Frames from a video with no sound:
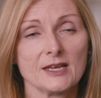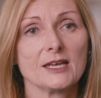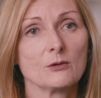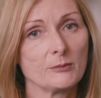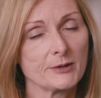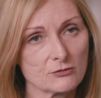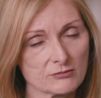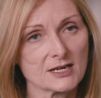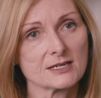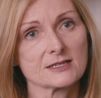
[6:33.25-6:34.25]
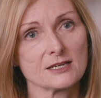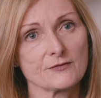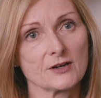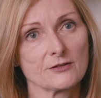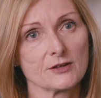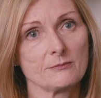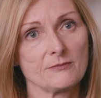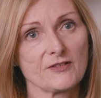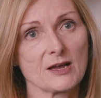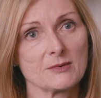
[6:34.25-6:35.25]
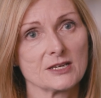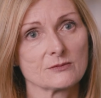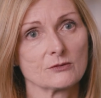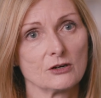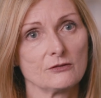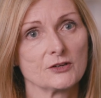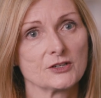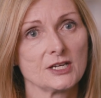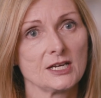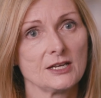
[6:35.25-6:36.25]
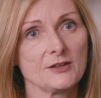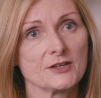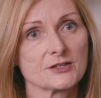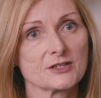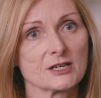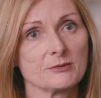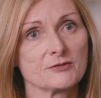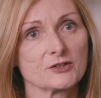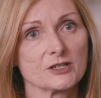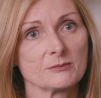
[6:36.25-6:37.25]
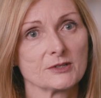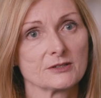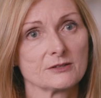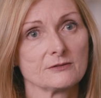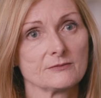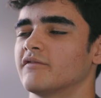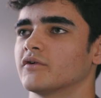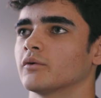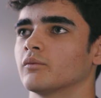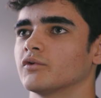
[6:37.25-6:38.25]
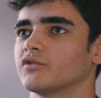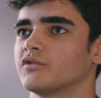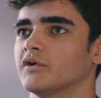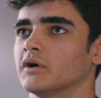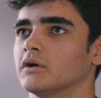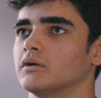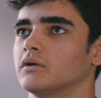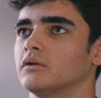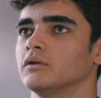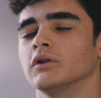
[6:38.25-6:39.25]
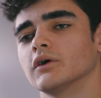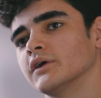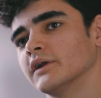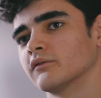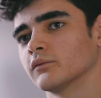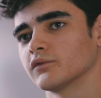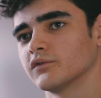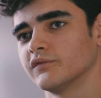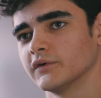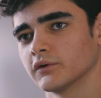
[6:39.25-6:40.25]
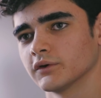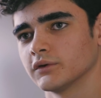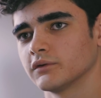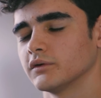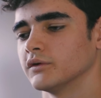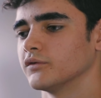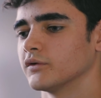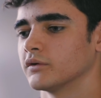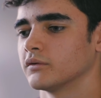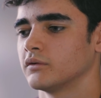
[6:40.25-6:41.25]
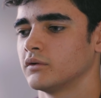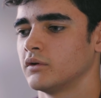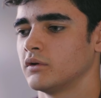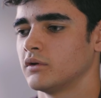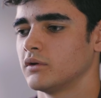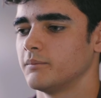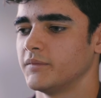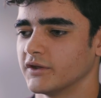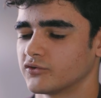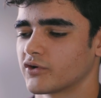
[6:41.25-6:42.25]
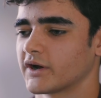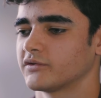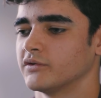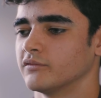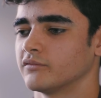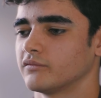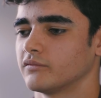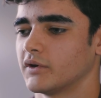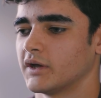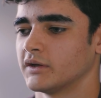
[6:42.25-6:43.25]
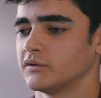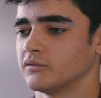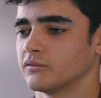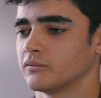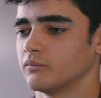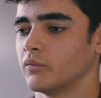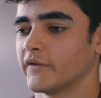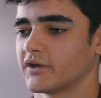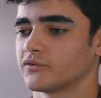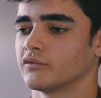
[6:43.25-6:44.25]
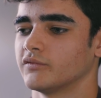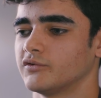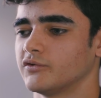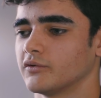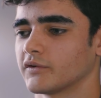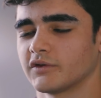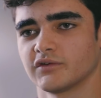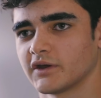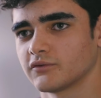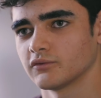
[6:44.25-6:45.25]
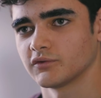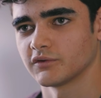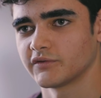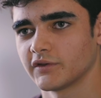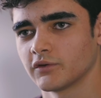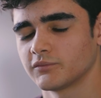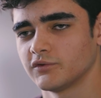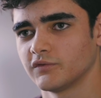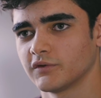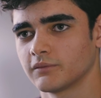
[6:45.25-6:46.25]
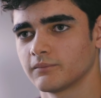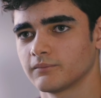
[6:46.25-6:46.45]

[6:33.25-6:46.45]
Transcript: It would be great if other families were offered this type of treatment. Everyone wants to look good, everyone wants to feel good and to be attractive and when that's offered to you I think it's natural to take the opportunity.